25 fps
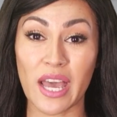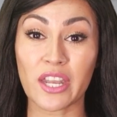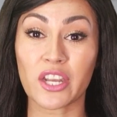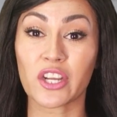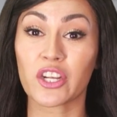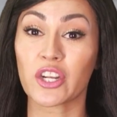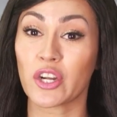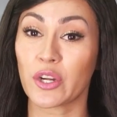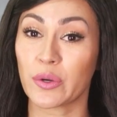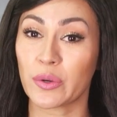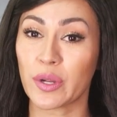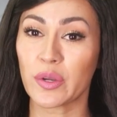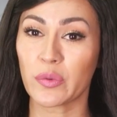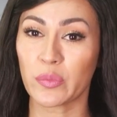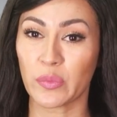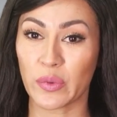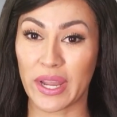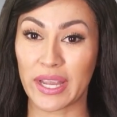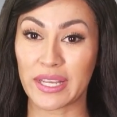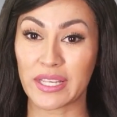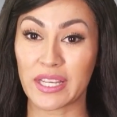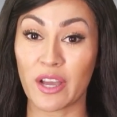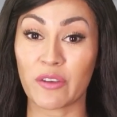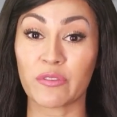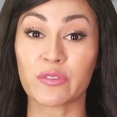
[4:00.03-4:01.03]
at a current
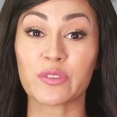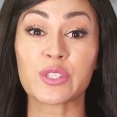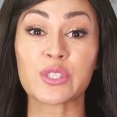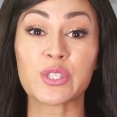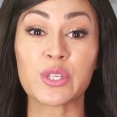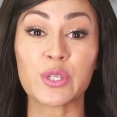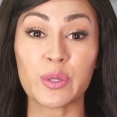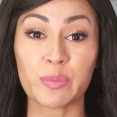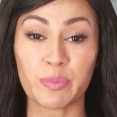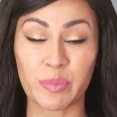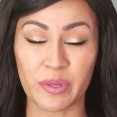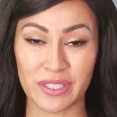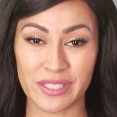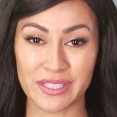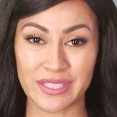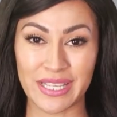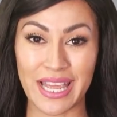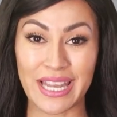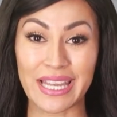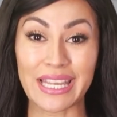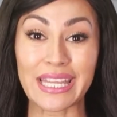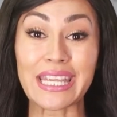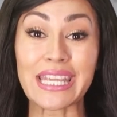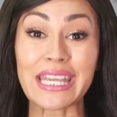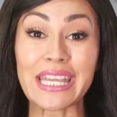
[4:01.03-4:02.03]
rate of
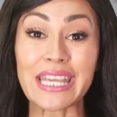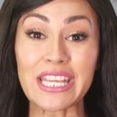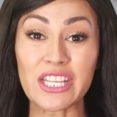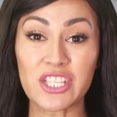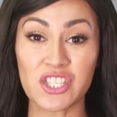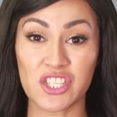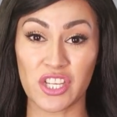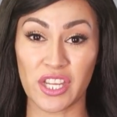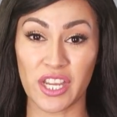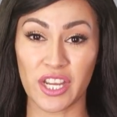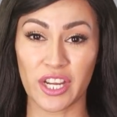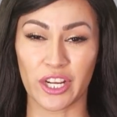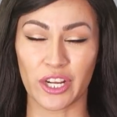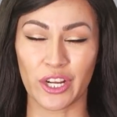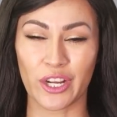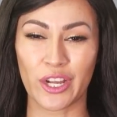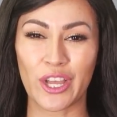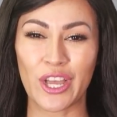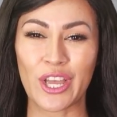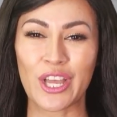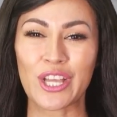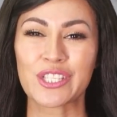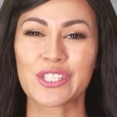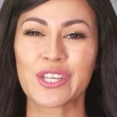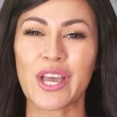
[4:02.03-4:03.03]
2% each year
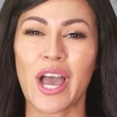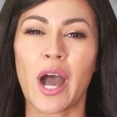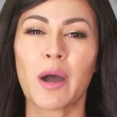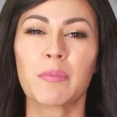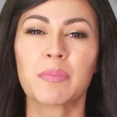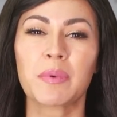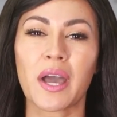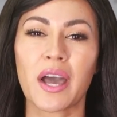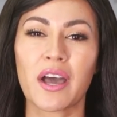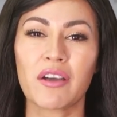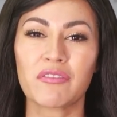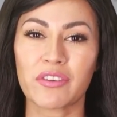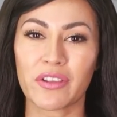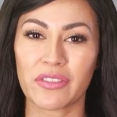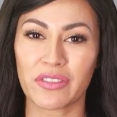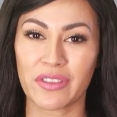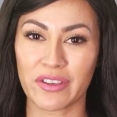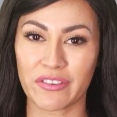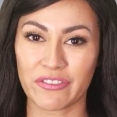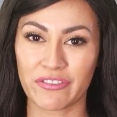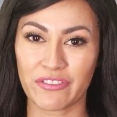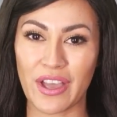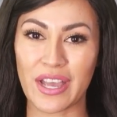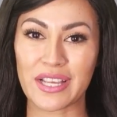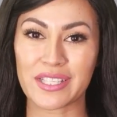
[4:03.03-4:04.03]
to help cover the
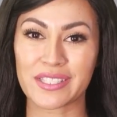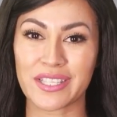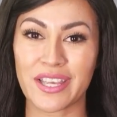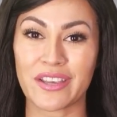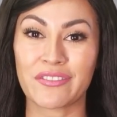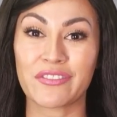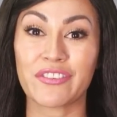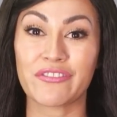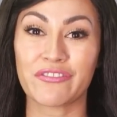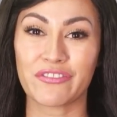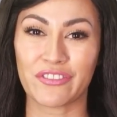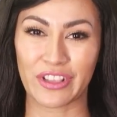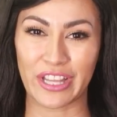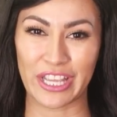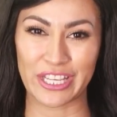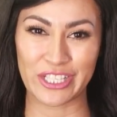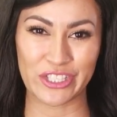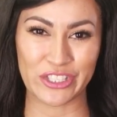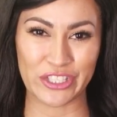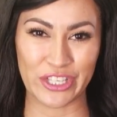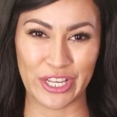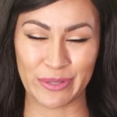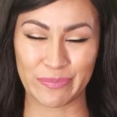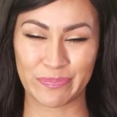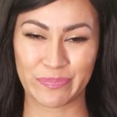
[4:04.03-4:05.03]
effects of
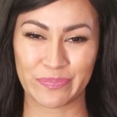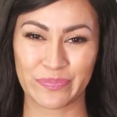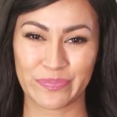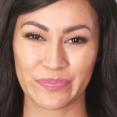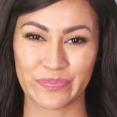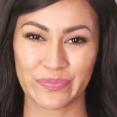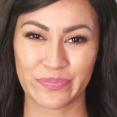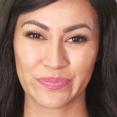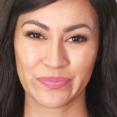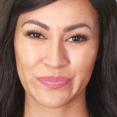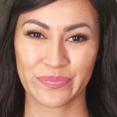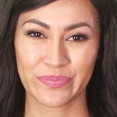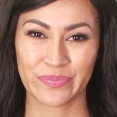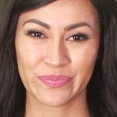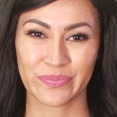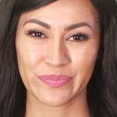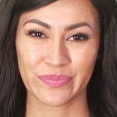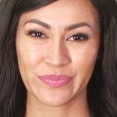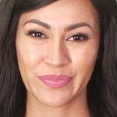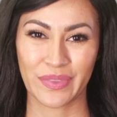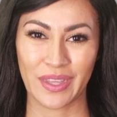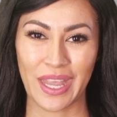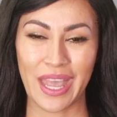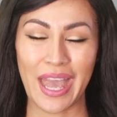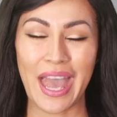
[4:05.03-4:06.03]
inflation.
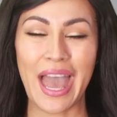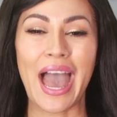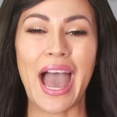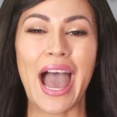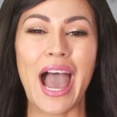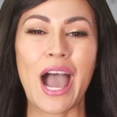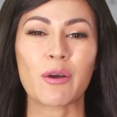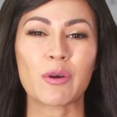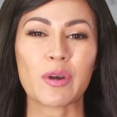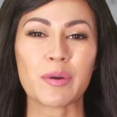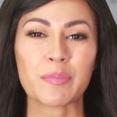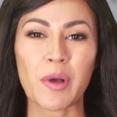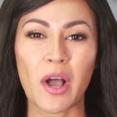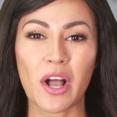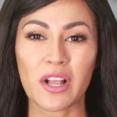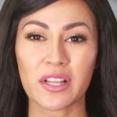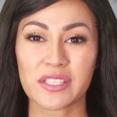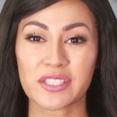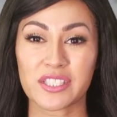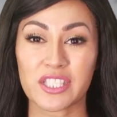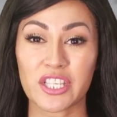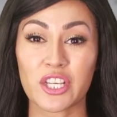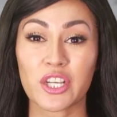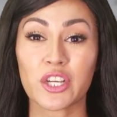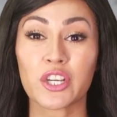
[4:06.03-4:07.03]
Our
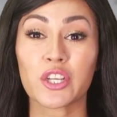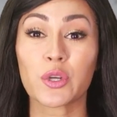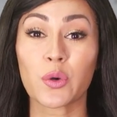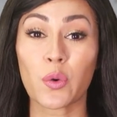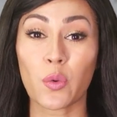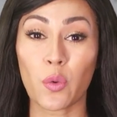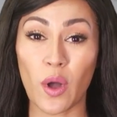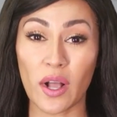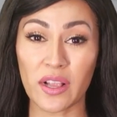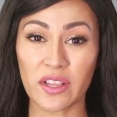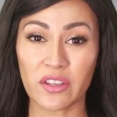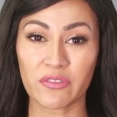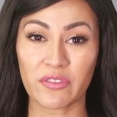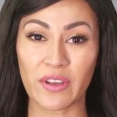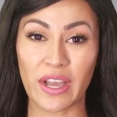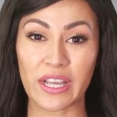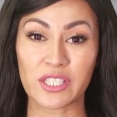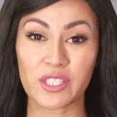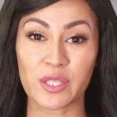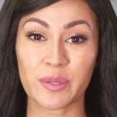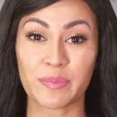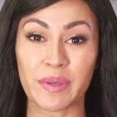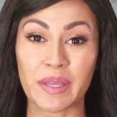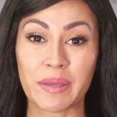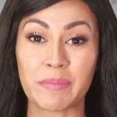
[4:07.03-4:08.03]
policy could qualify
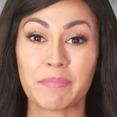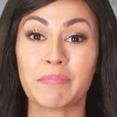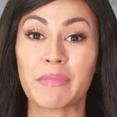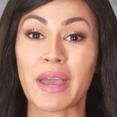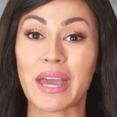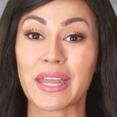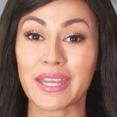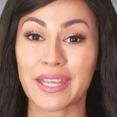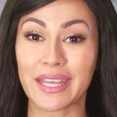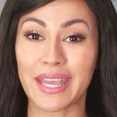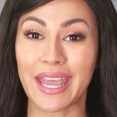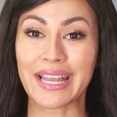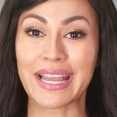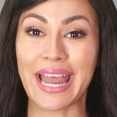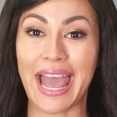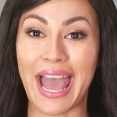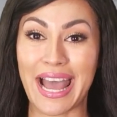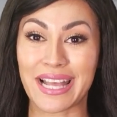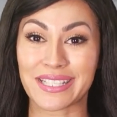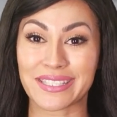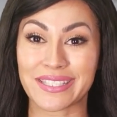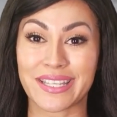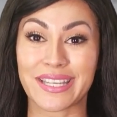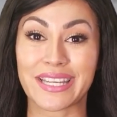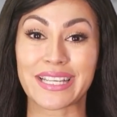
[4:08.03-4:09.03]
to be Medicaid
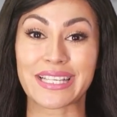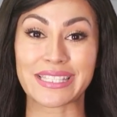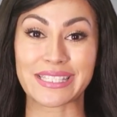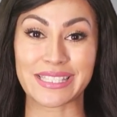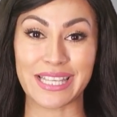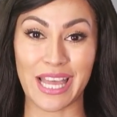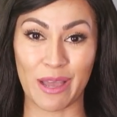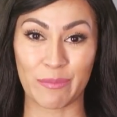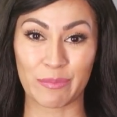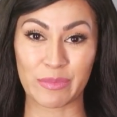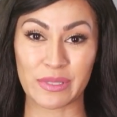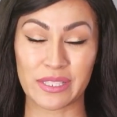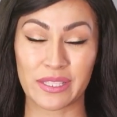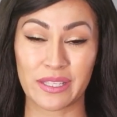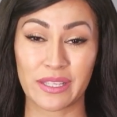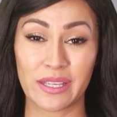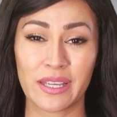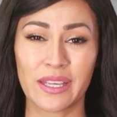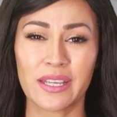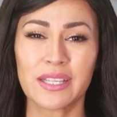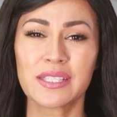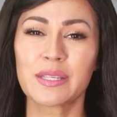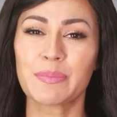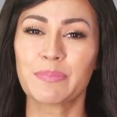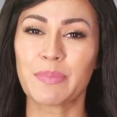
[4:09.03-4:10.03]
asset exempt,
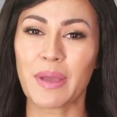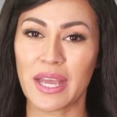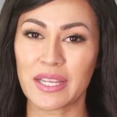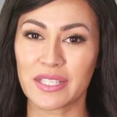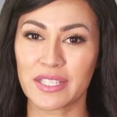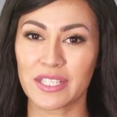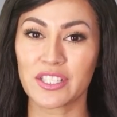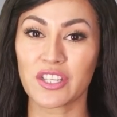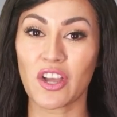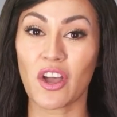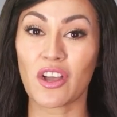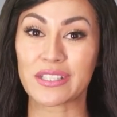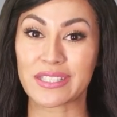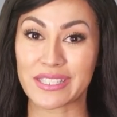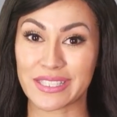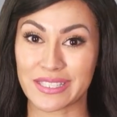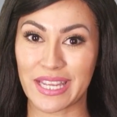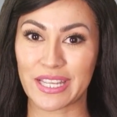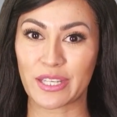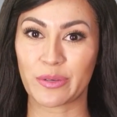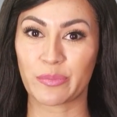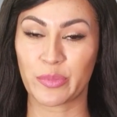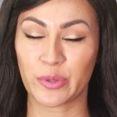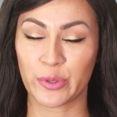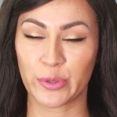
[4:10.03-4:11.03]
dependent on
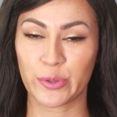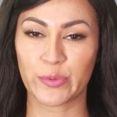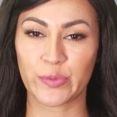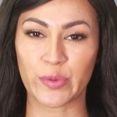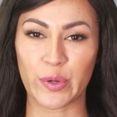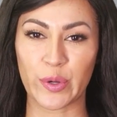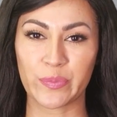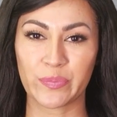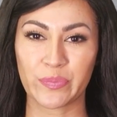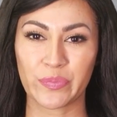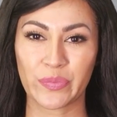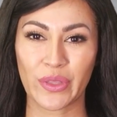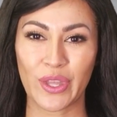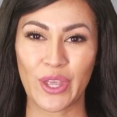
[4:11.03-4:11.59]
state approval,